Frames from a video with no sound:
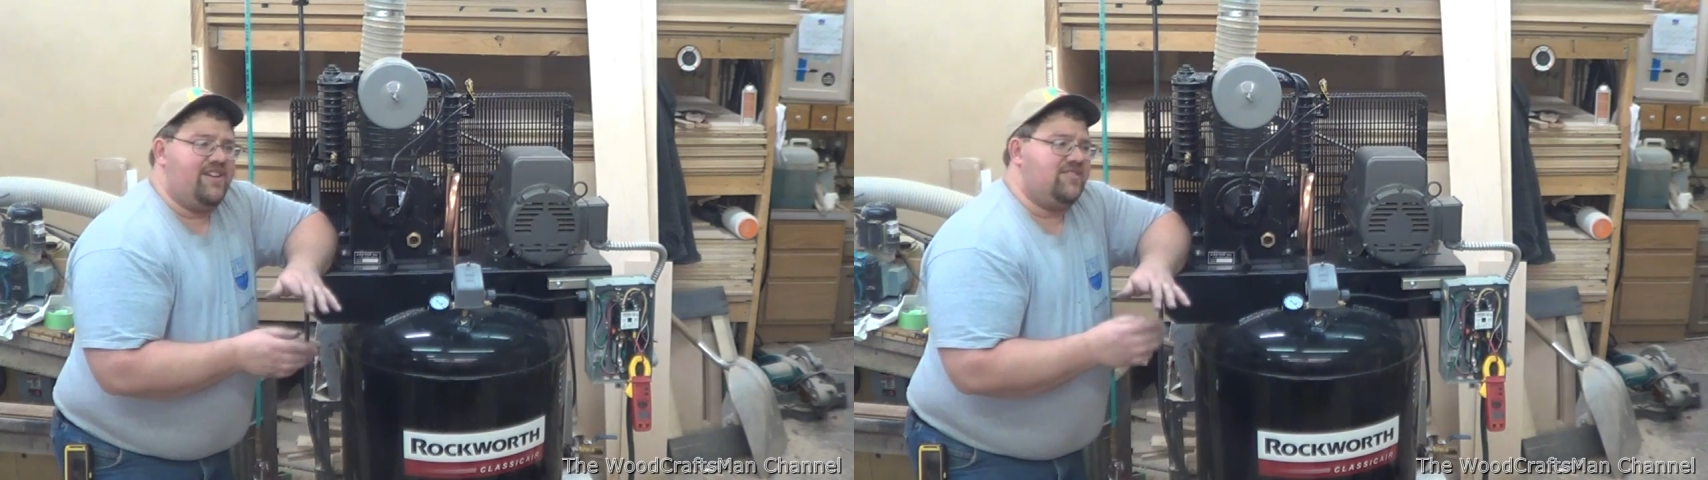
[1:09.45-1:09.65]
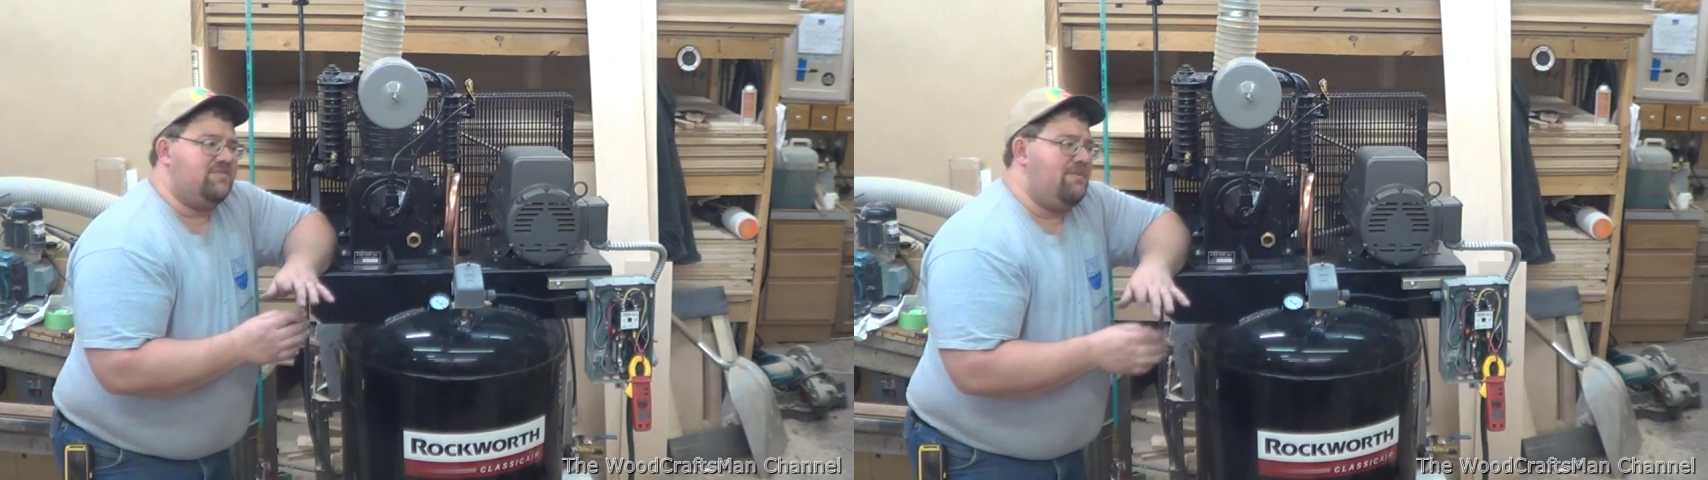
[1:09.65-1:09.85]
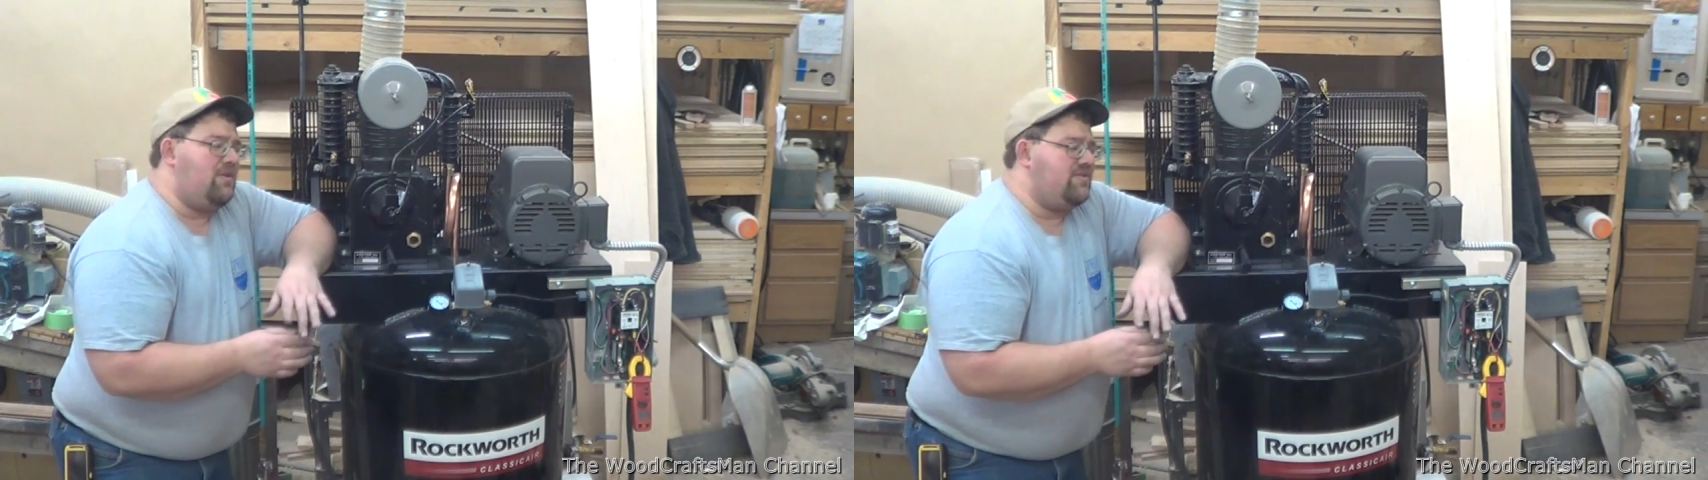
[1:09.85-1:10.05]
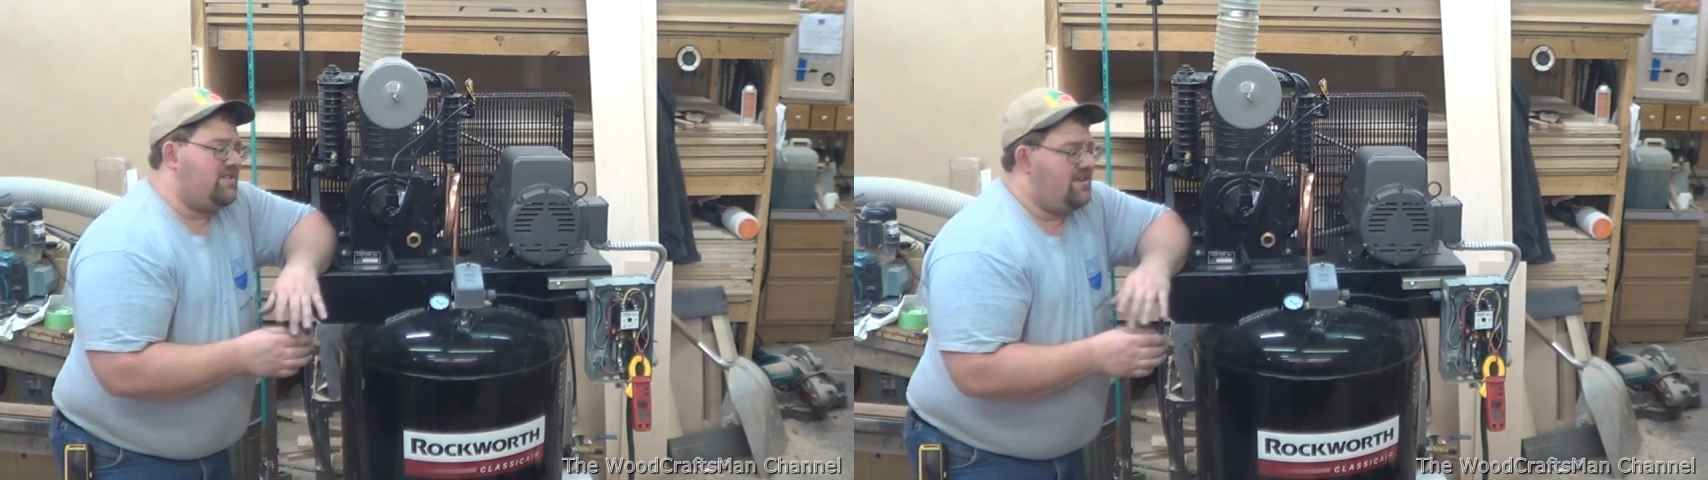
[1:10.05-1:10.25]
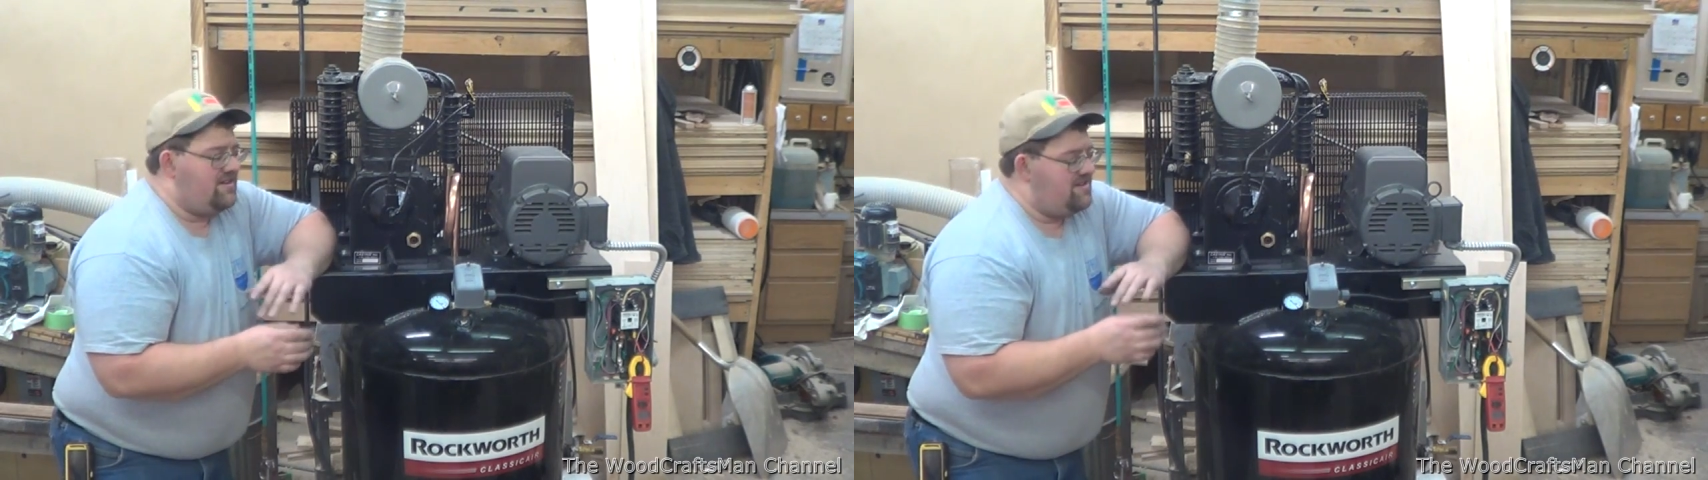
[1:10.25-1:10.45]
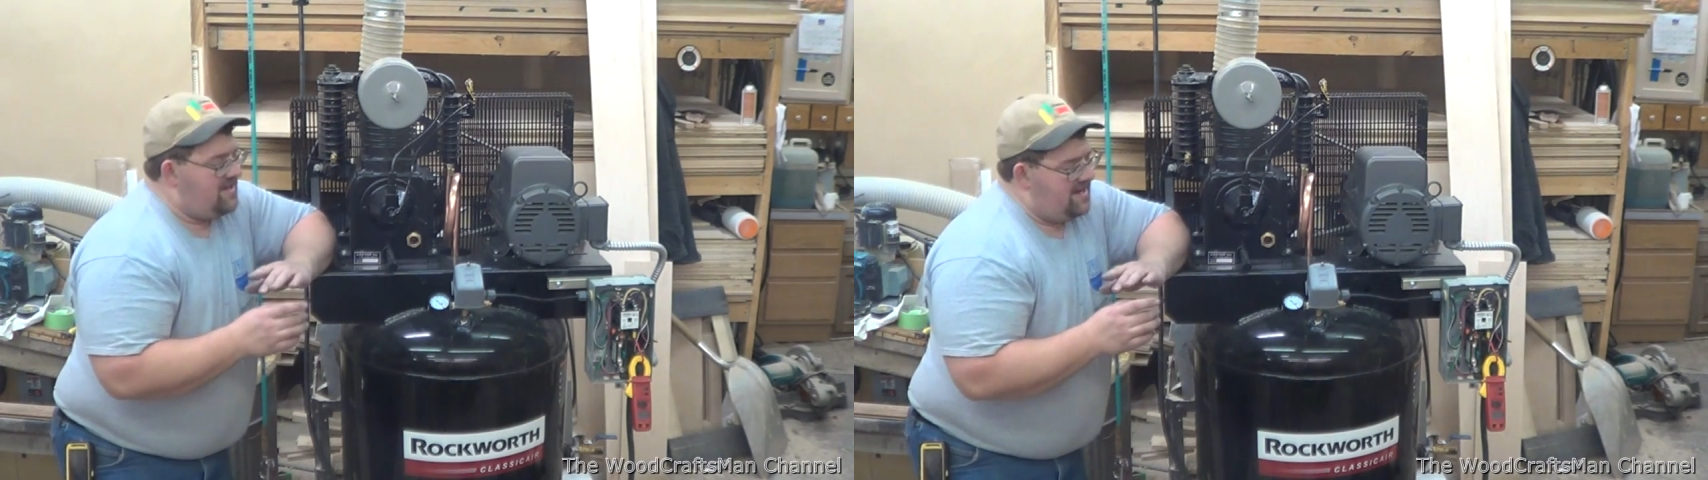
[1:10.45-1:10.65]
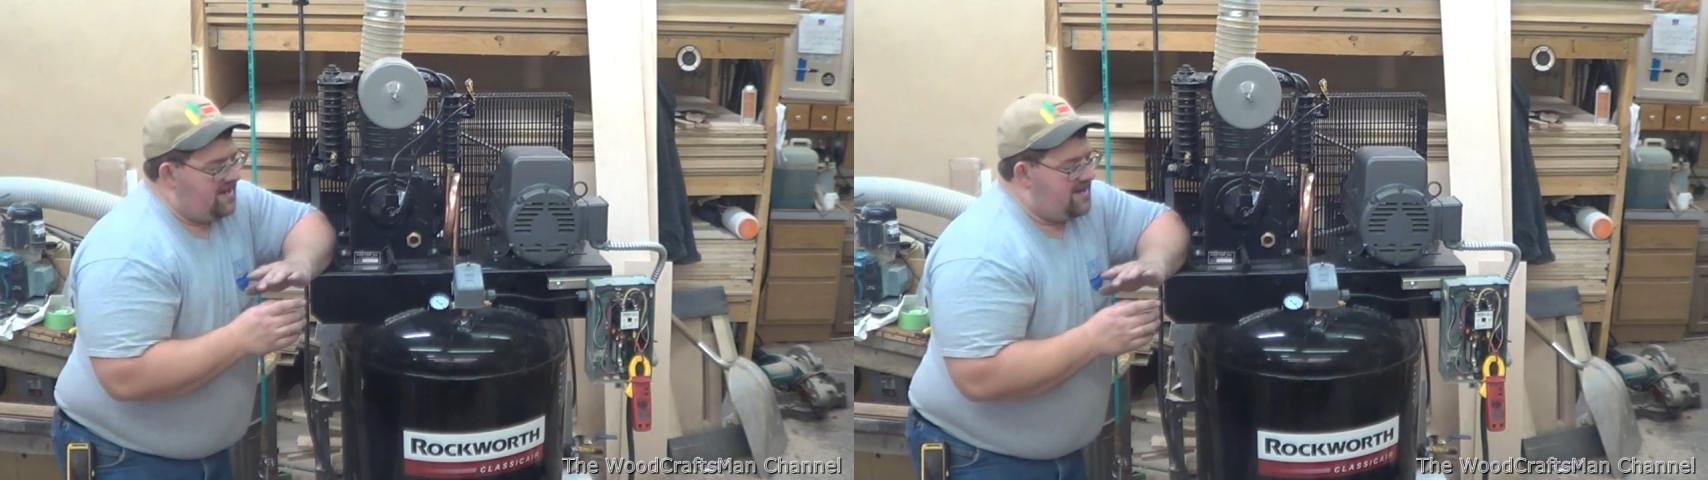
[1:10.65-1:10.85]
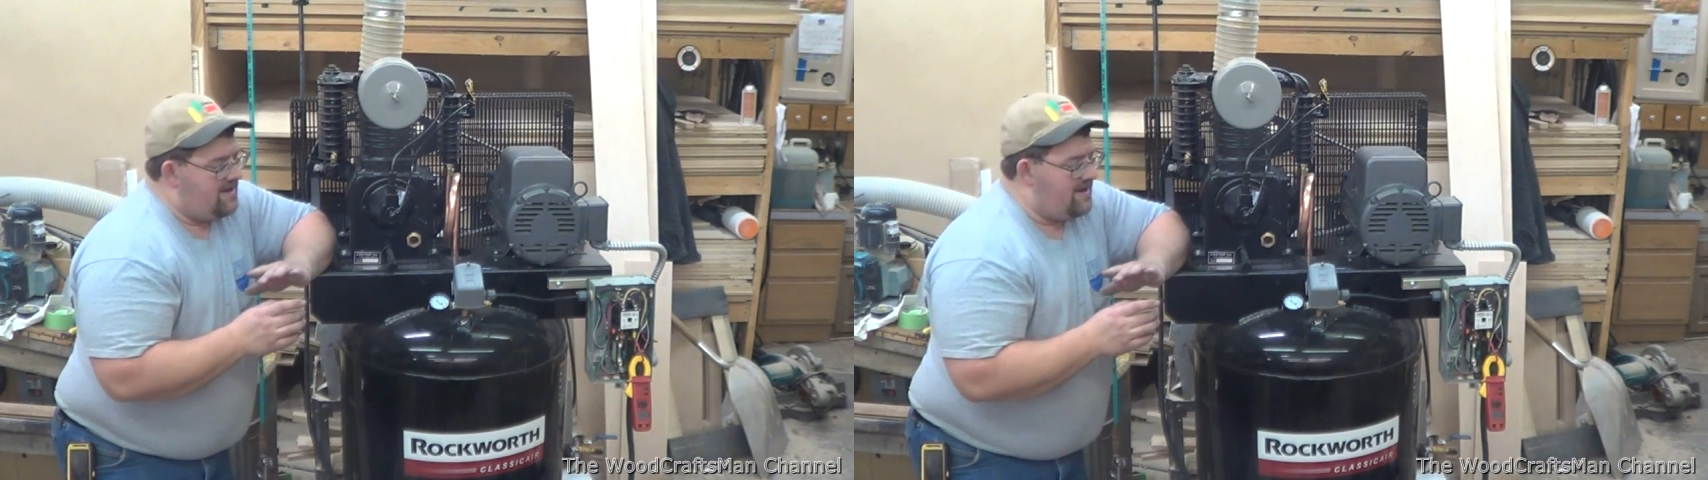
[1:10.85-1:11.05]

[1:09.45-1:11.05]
is mounted the